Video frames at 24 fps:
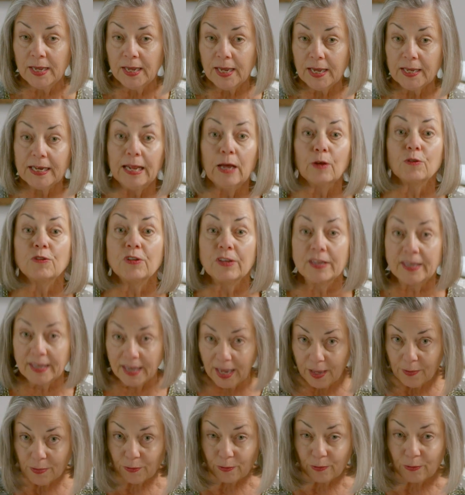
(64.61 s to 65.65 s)
and how
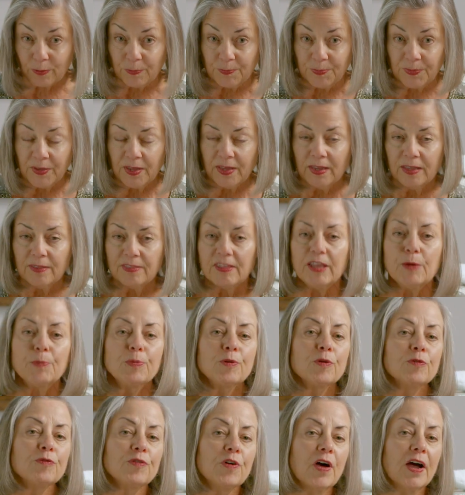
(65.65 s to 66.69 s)
together they
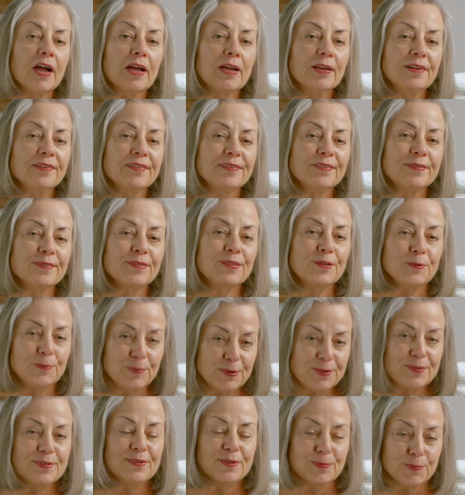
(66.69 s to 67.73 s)
provide the
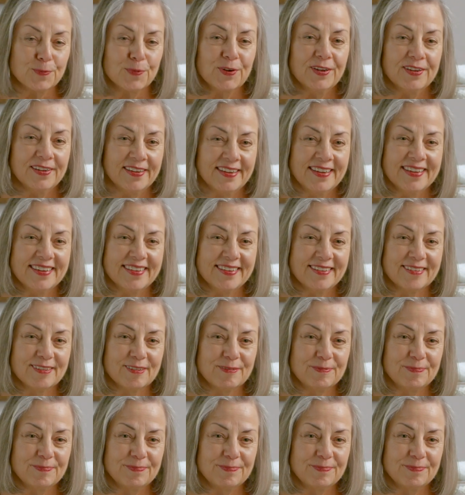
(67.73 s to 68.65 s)
wisdom we need.